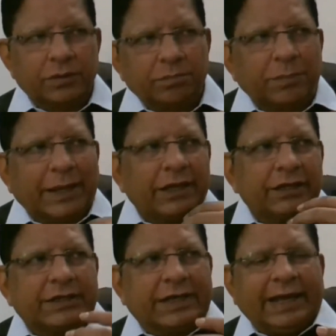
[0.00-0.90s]
my
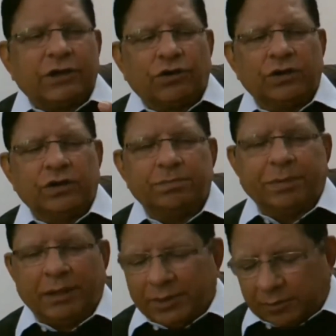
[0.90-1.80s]
take on
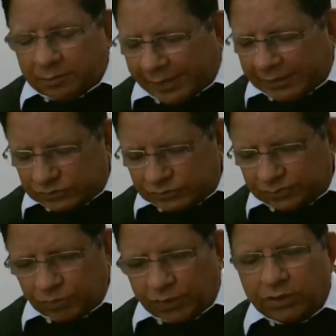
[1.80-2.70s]
payment banks.
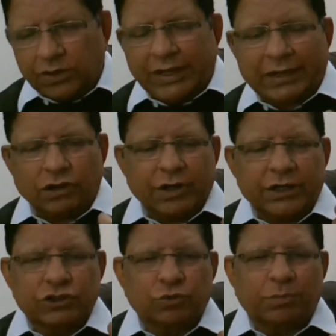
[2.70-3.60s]

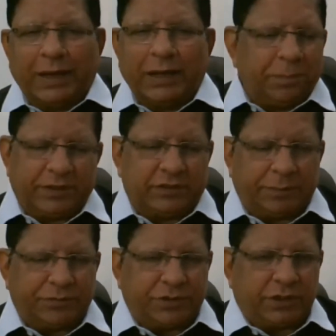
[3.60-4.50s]
According to my
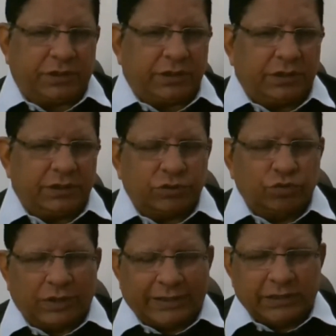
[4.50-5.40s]
perception,
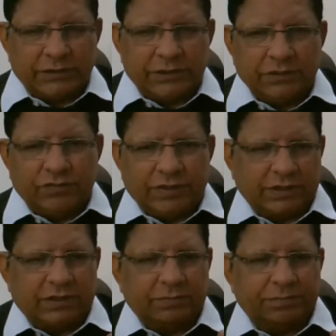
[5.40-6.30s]
Gulati ji, whether